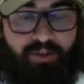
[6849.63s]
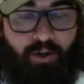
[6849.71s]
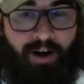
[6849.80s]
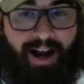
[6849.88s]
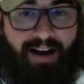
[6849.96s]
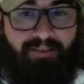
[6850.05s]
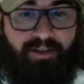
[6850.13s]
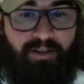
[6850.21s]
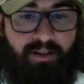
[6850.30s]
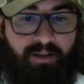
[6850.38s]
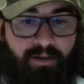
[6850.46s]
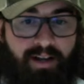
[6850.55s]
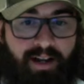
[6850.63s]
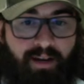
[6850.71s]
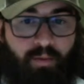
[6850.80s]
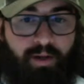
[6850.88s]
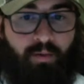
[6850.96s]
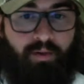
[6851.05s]
your afternoon,
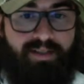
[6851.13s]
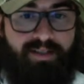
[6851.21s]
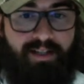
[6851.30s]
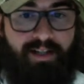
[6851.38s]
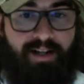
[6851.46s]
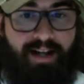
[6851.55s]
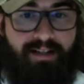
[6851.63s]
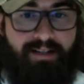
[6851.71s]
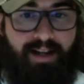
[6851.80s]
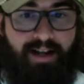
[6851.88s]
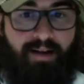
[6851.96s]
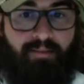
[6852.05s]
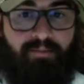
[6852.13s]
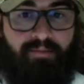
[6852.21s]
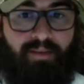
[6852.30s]
and we will see you next time.